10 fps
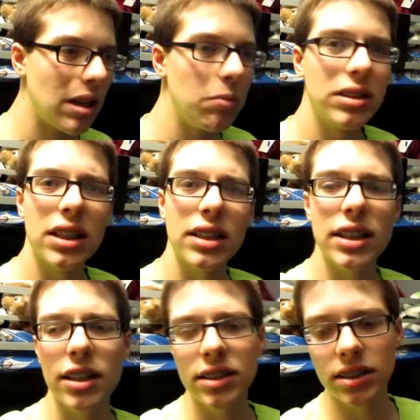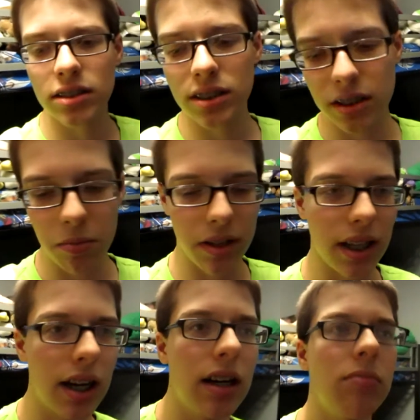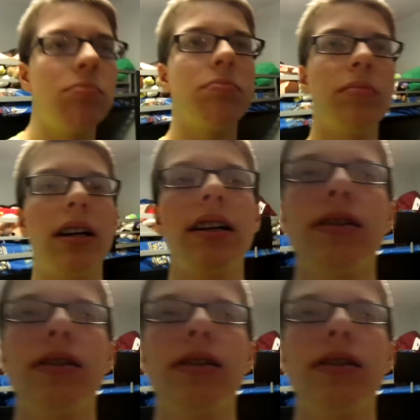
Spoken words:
was gonna tell you something. My